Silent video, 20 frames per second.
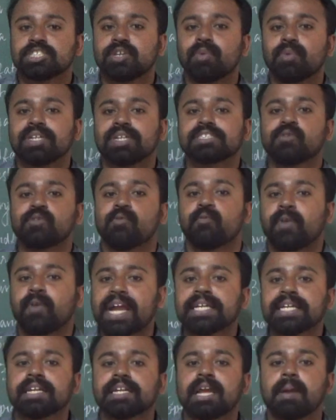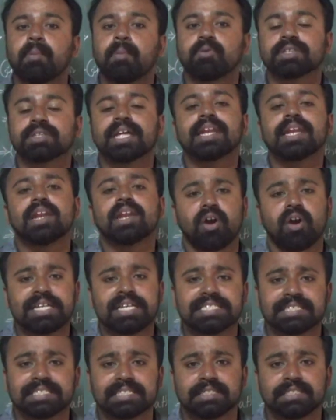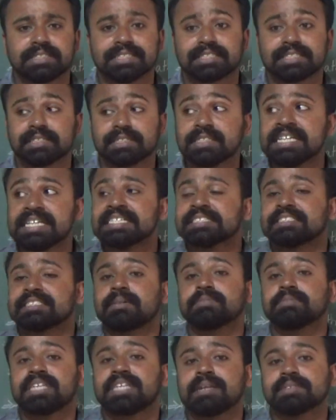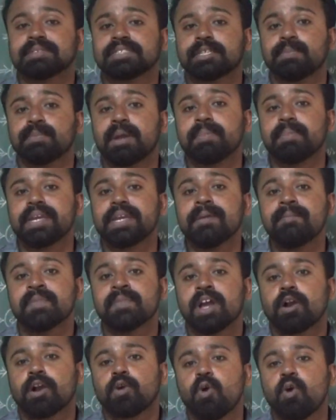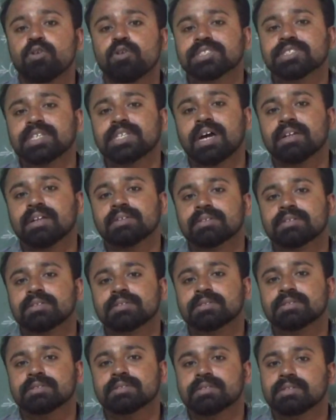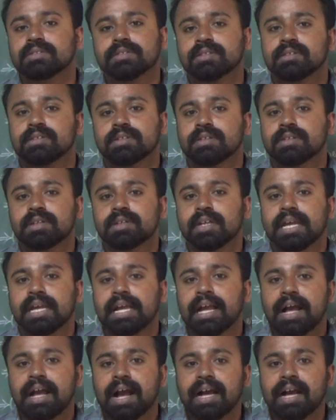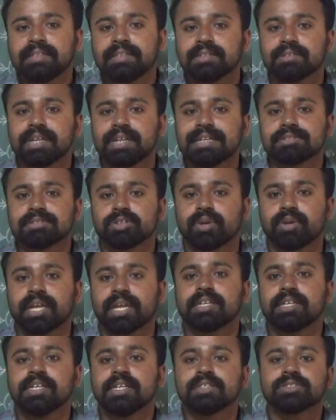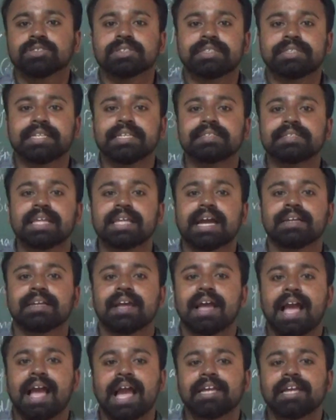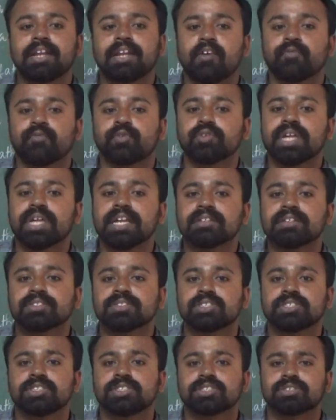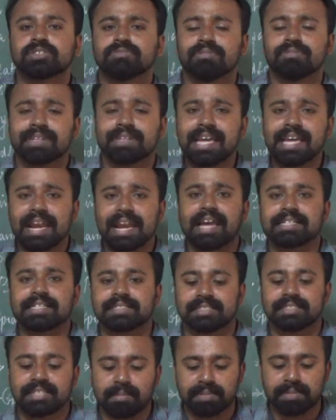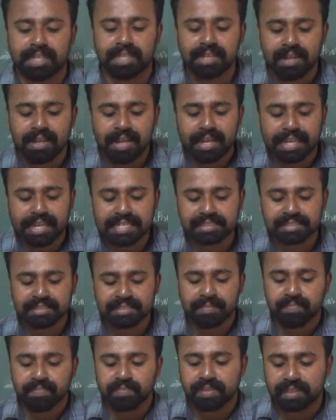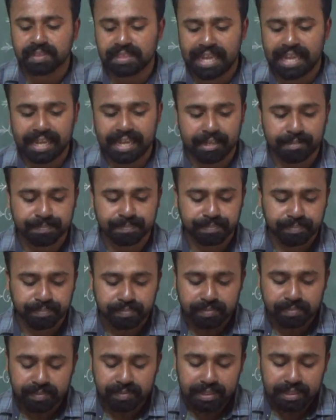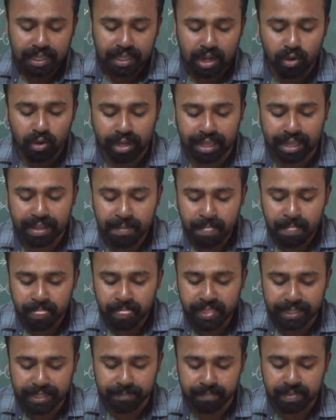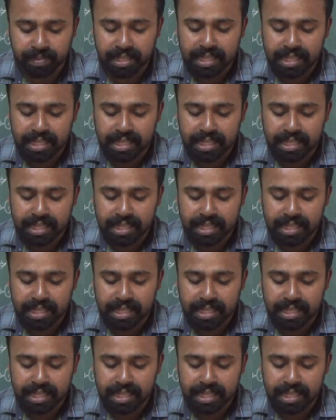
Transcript: only frightened about the noise. Sometimes it may be a ghost or otherwise. Okay, she think that, and after that she just realized something is there. Okay, then